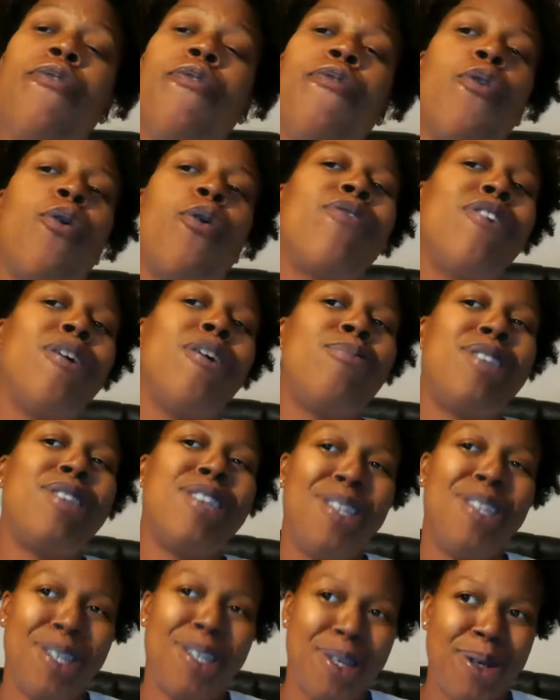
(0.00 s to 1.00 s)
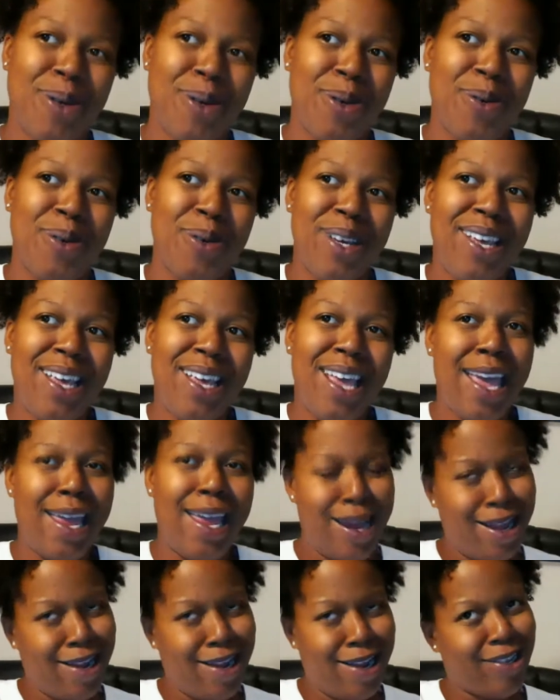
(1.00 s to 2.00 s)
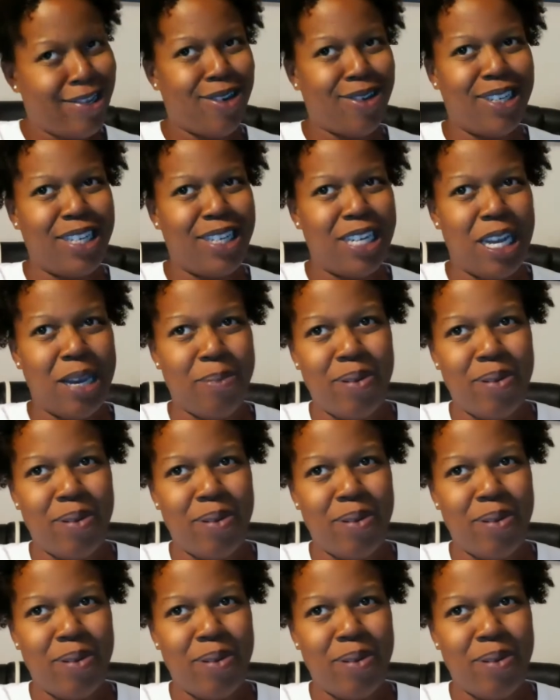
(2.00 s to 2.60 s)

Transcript: for them to do an internship.